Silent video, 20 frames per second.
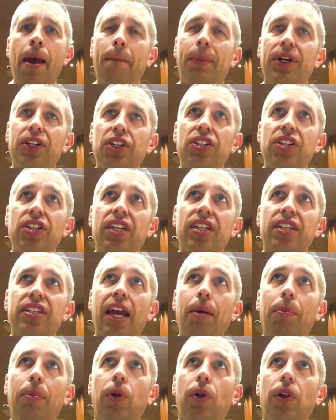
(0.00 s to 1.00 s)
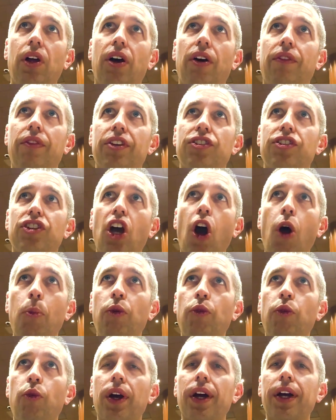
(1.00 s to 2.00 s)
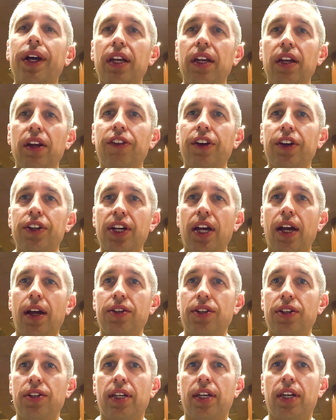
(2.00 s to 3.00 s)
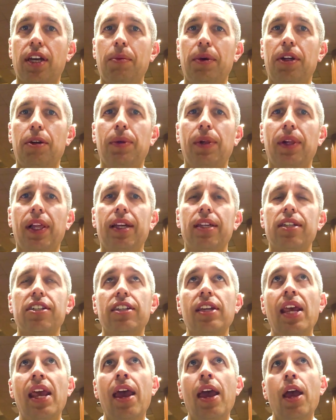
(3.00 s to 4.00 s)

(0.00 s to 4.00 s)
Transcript: but just an example of the scope of work and different challenges that come into place.